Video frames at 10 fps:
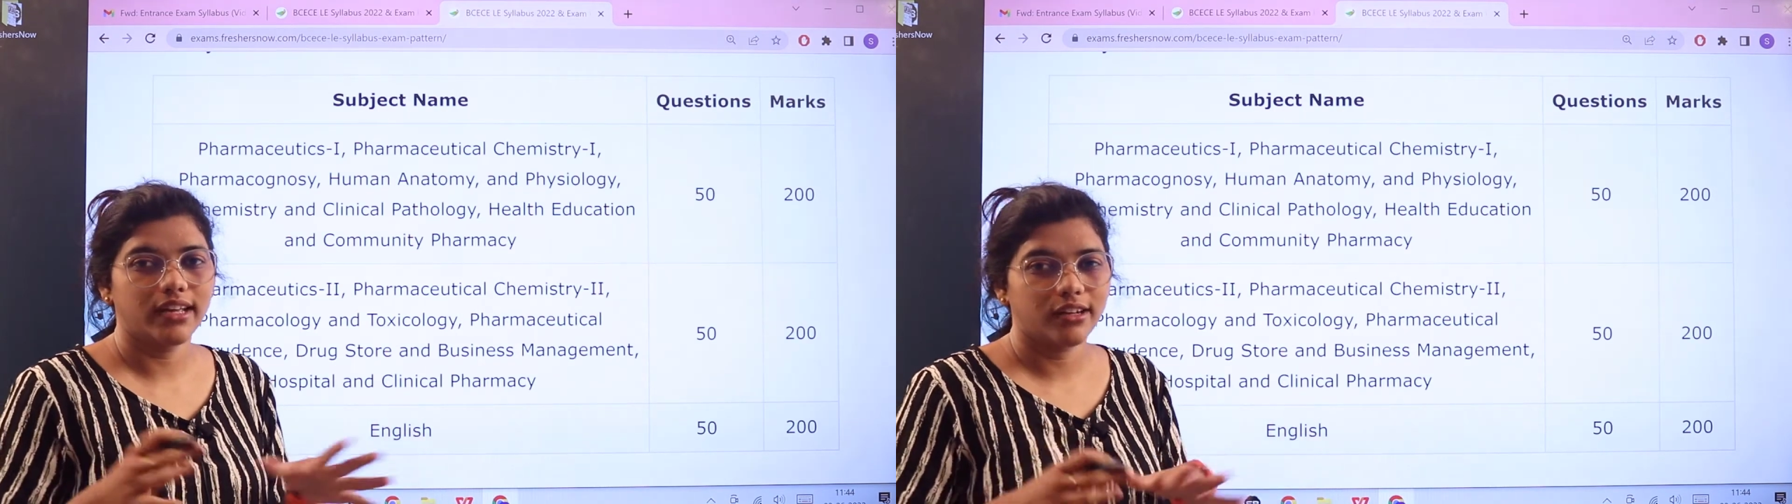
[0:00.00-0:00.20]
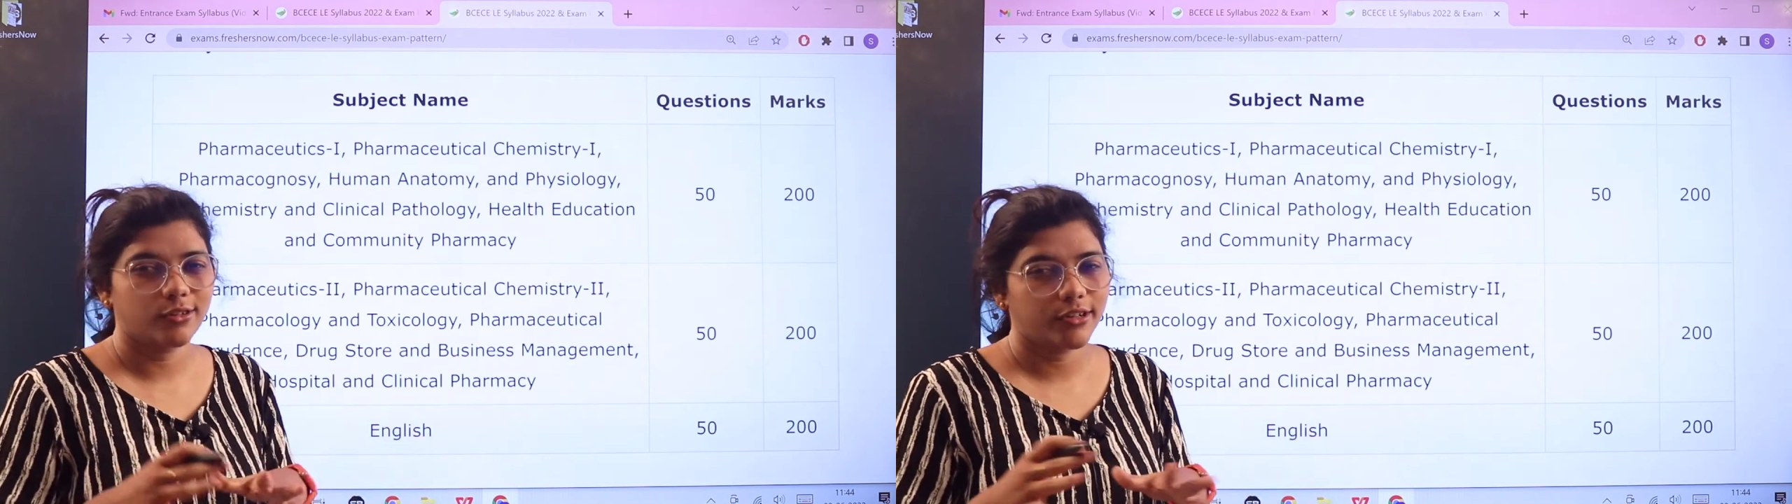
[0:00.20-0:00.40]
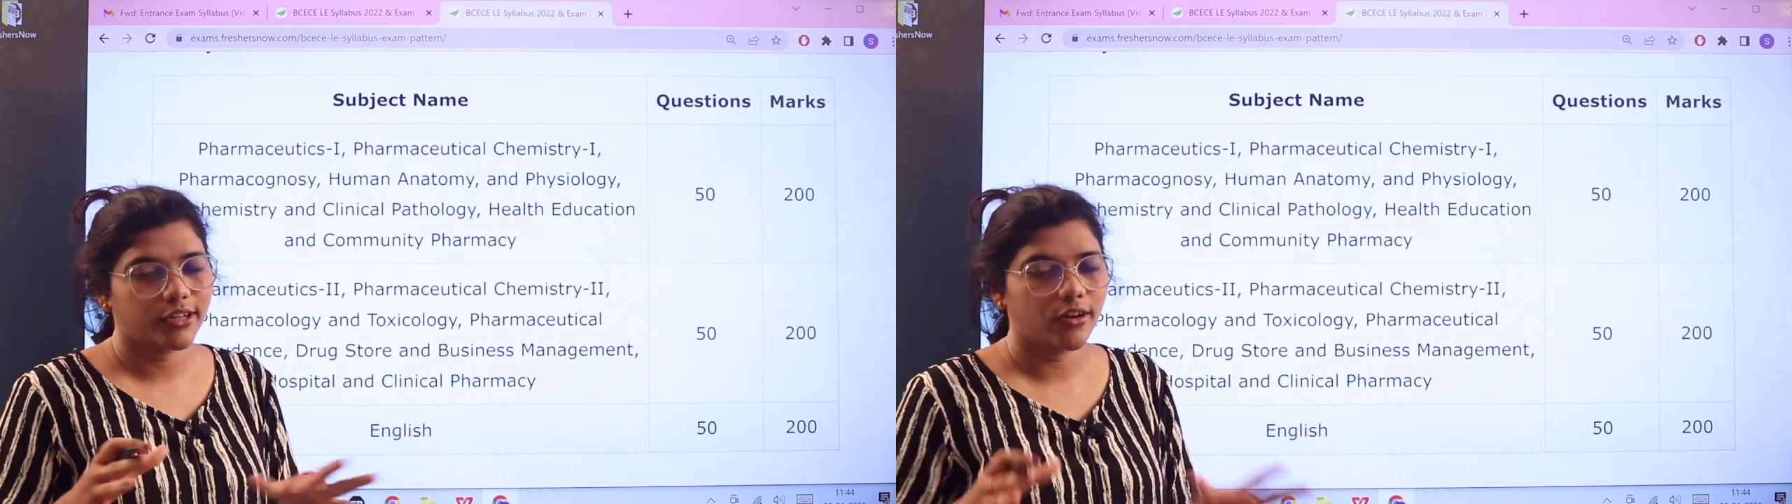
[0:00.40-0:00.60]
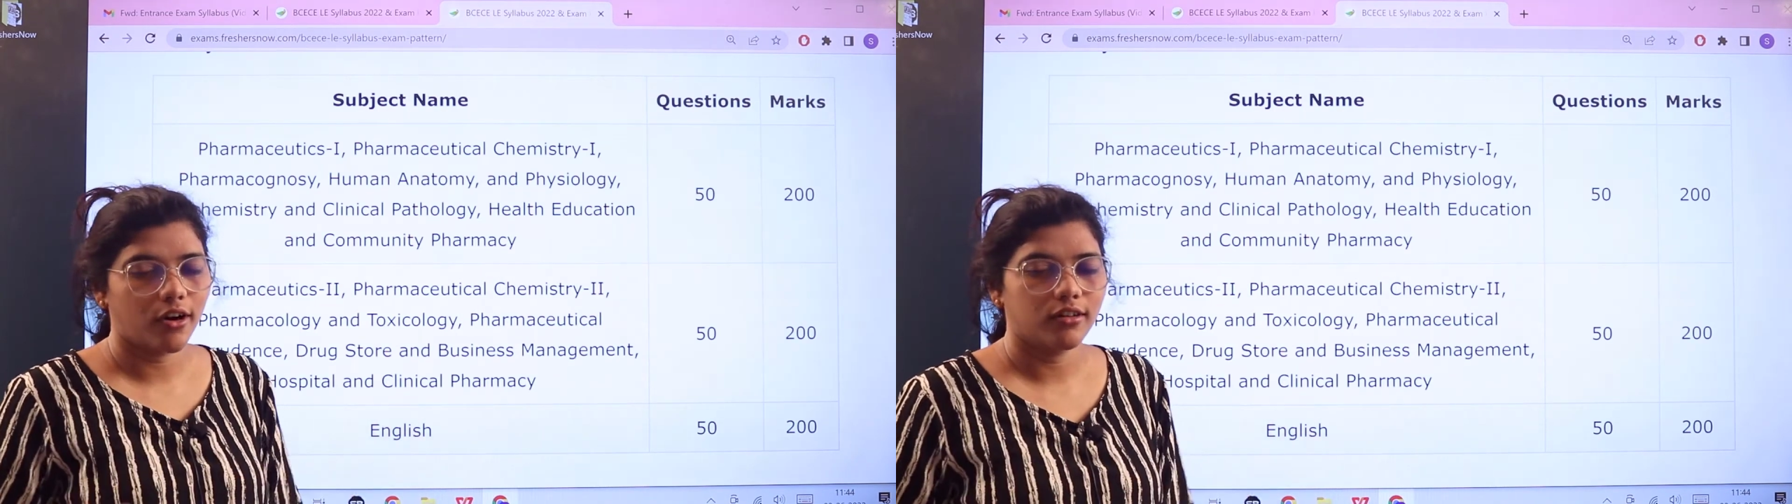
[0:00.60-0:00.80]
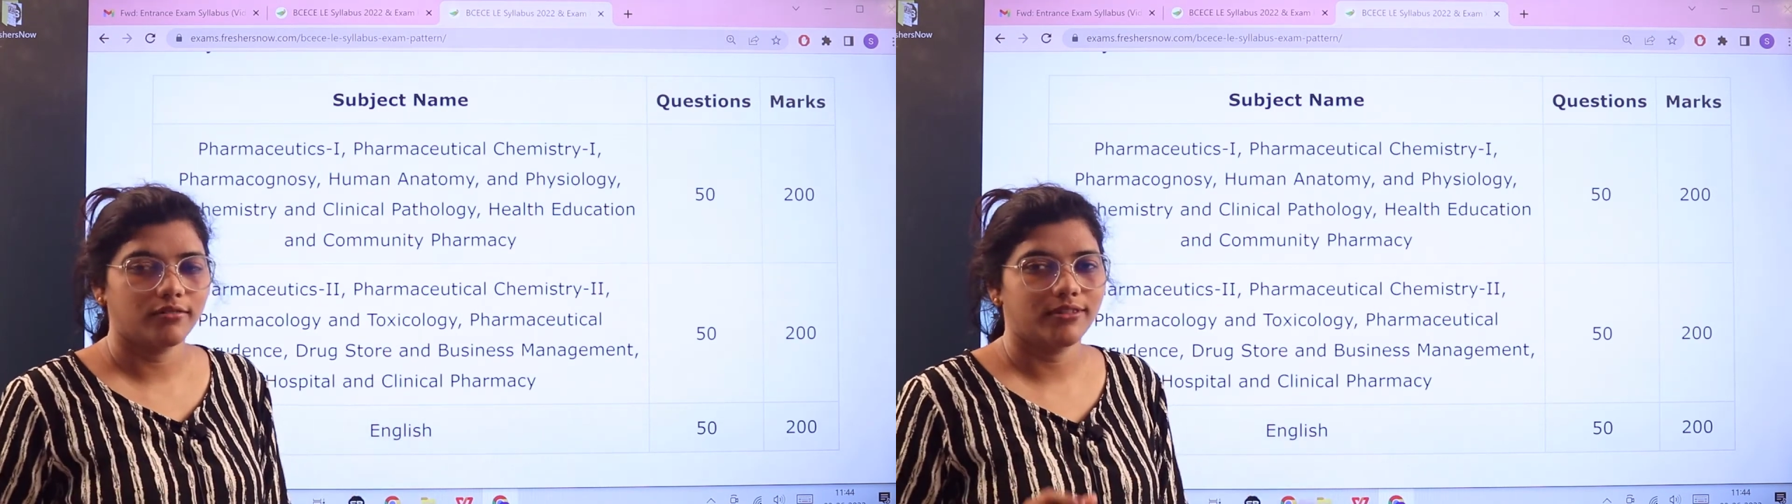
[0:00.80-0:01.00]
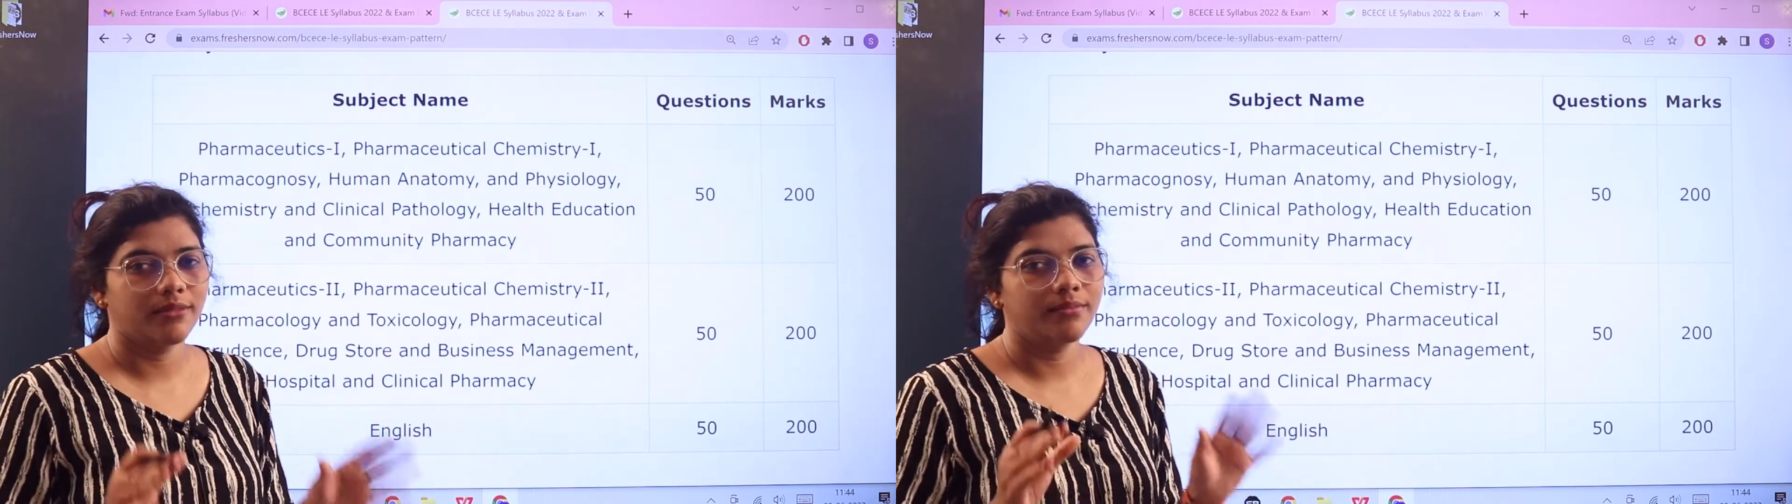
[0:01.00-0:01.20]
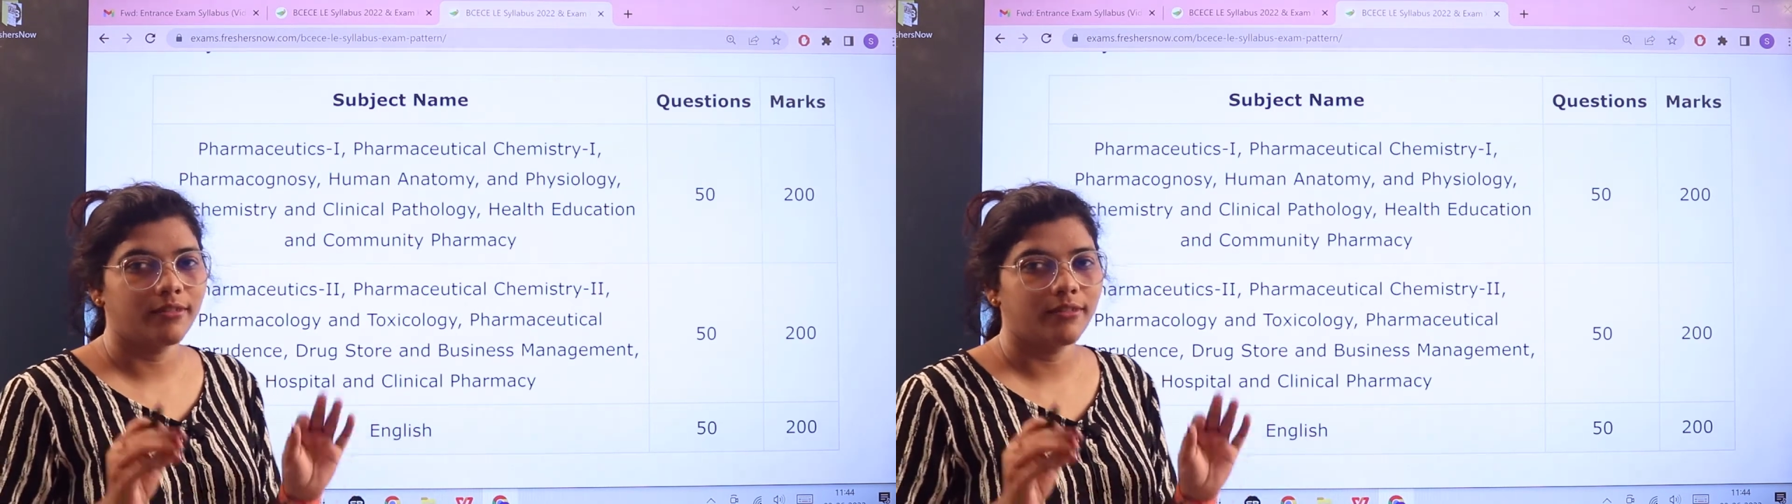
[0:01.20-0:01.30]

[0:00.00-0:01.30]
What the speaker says: including all of them